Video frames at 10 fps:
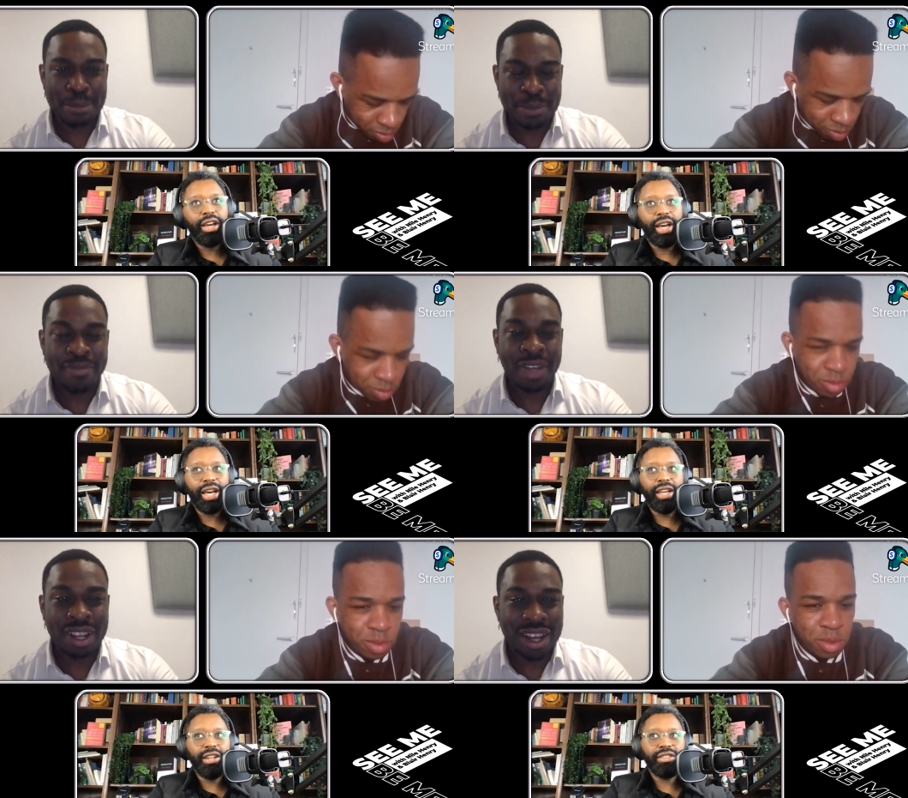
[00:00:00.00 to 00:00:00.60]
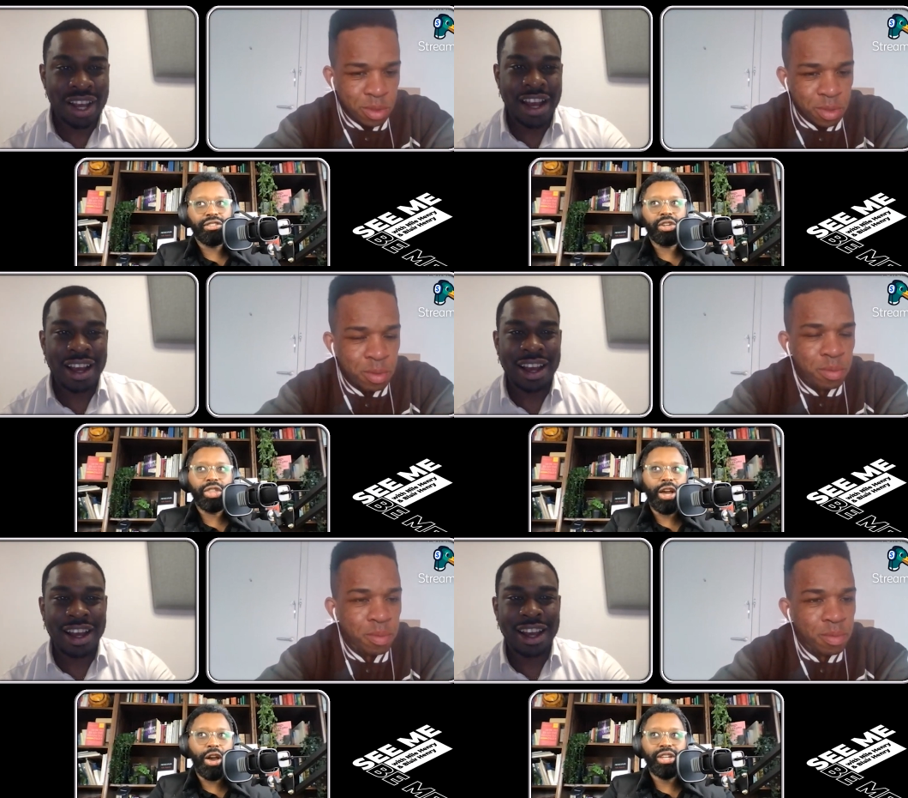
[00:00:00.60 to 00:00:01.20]
Speaker 1: And so
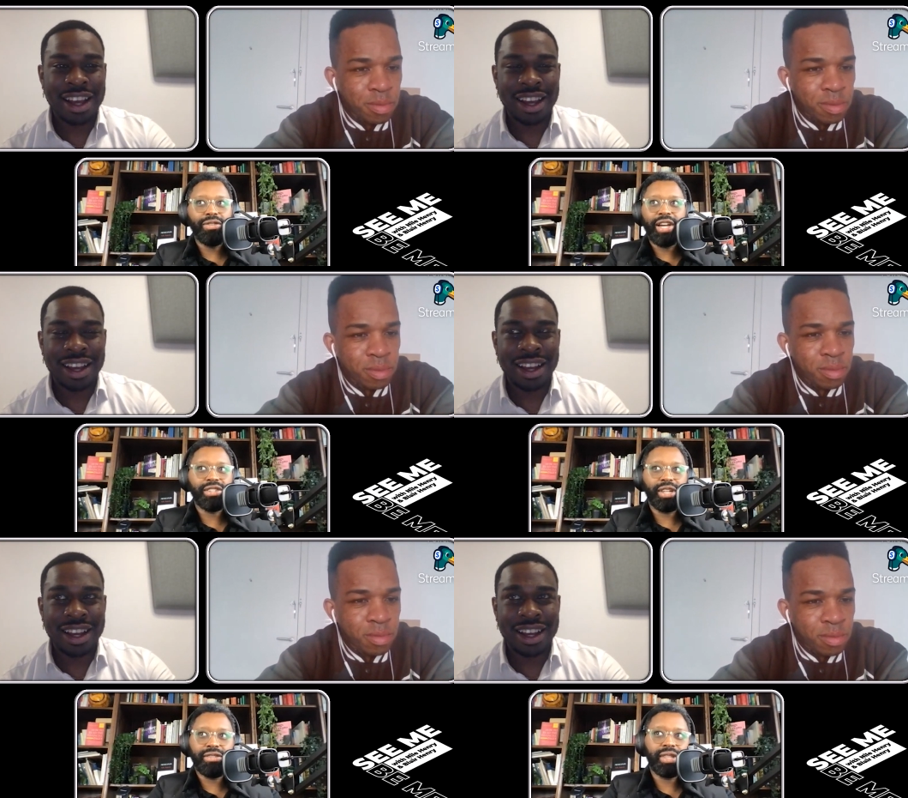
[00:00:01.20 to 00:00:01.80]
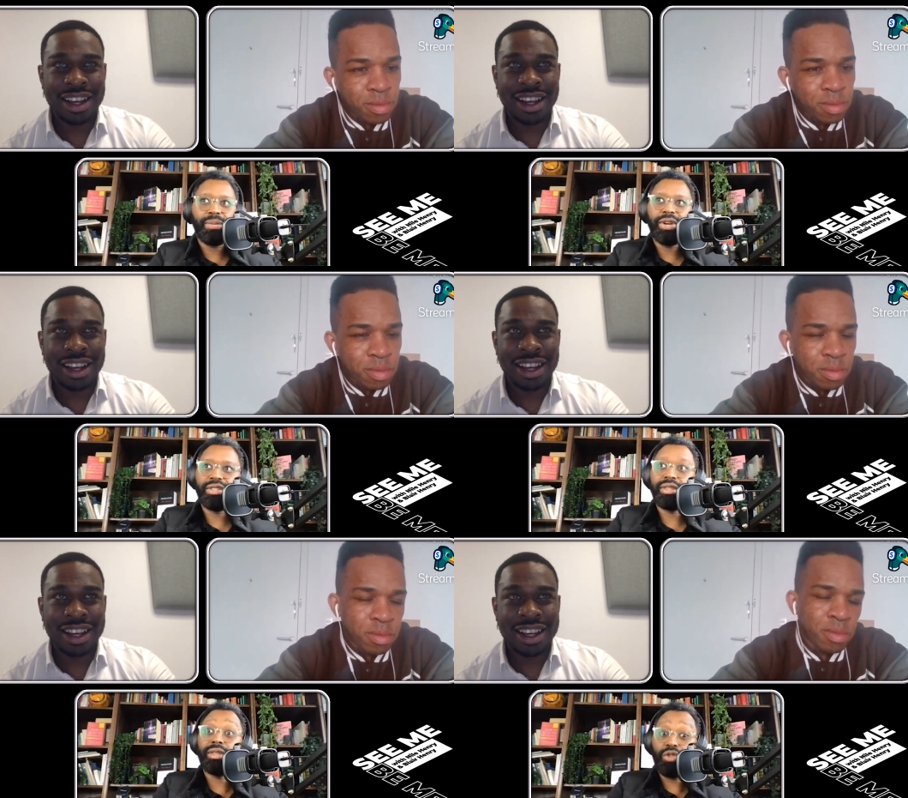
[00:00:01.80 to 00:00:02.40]
the only advice I'd give to that person